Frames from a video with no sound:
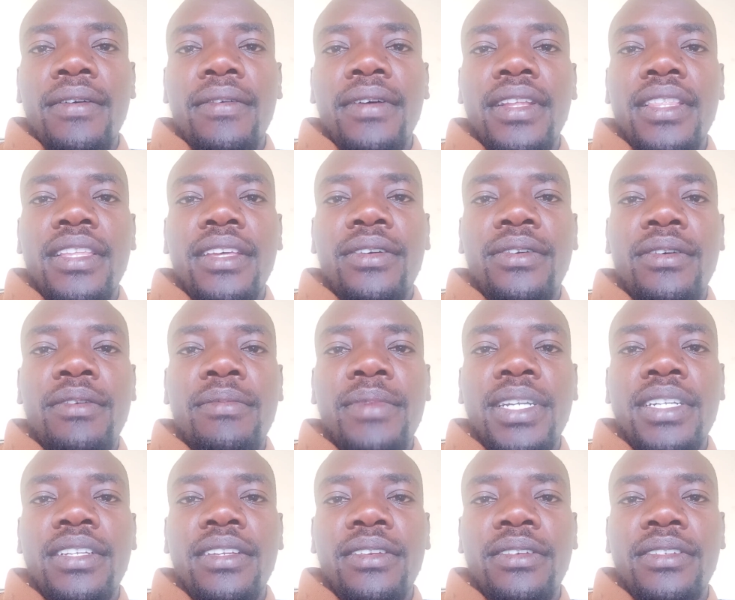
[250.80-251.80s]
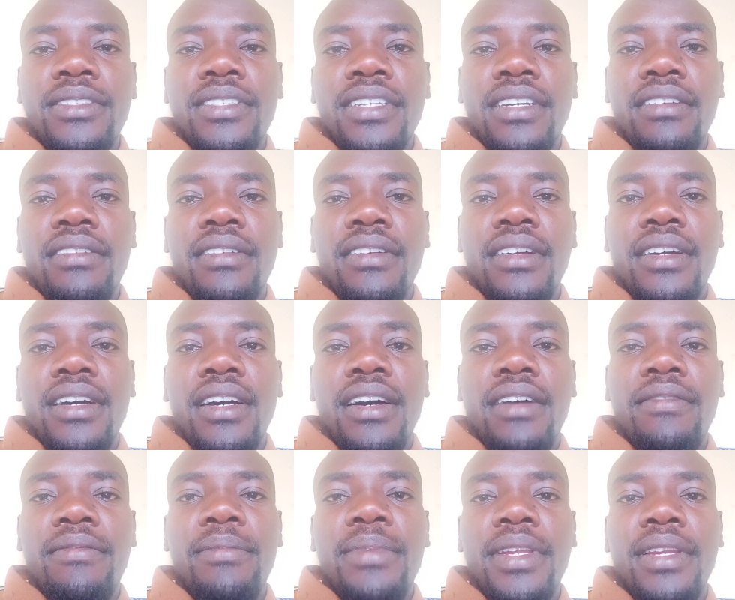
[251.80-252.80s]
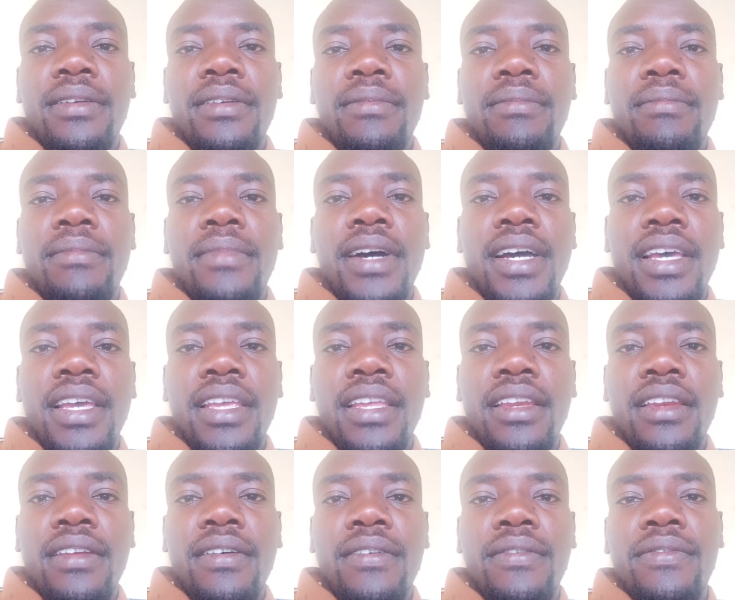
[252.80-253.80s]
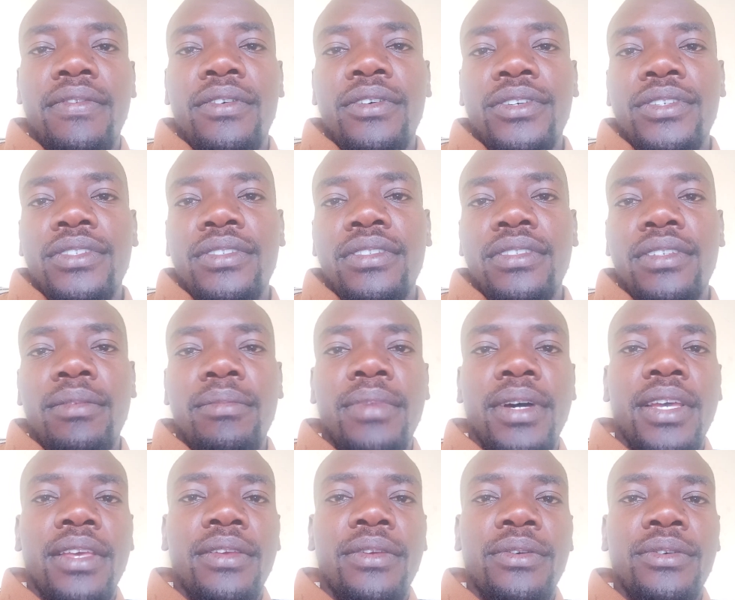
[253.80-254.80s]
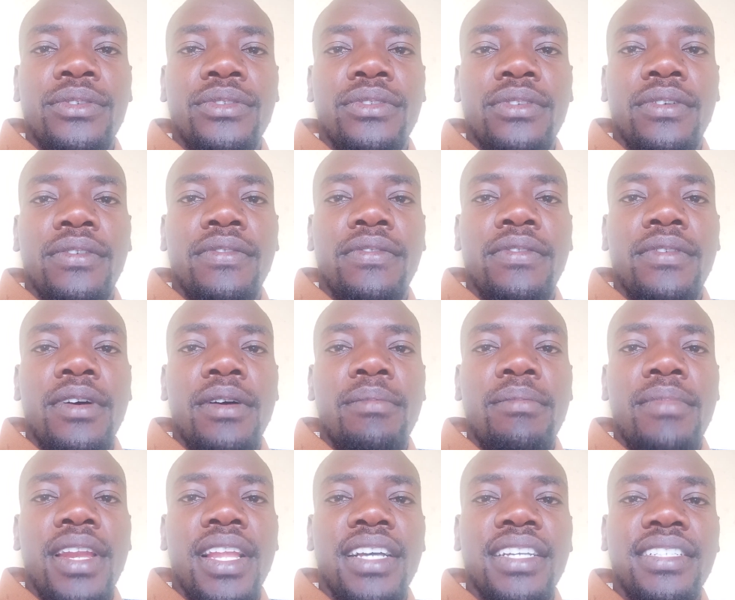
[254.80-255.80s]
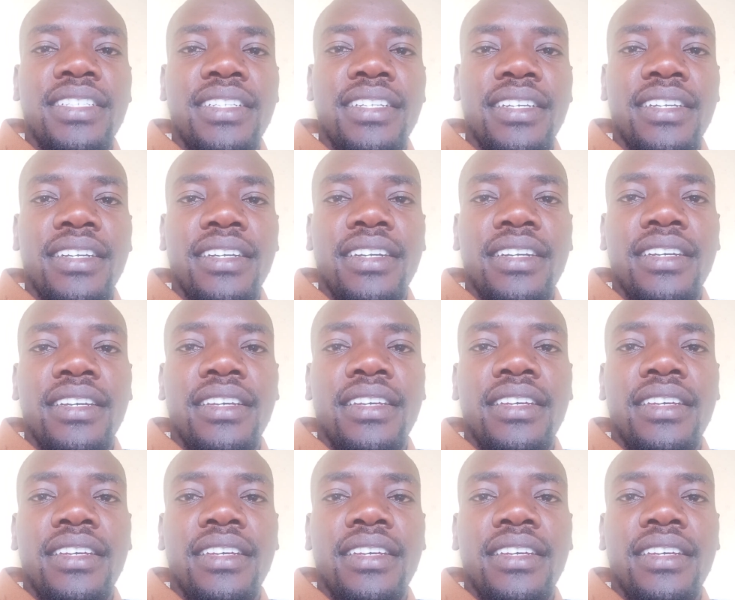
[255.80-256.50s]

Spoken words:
When the raw materials have been mined, of course, by use of blasting,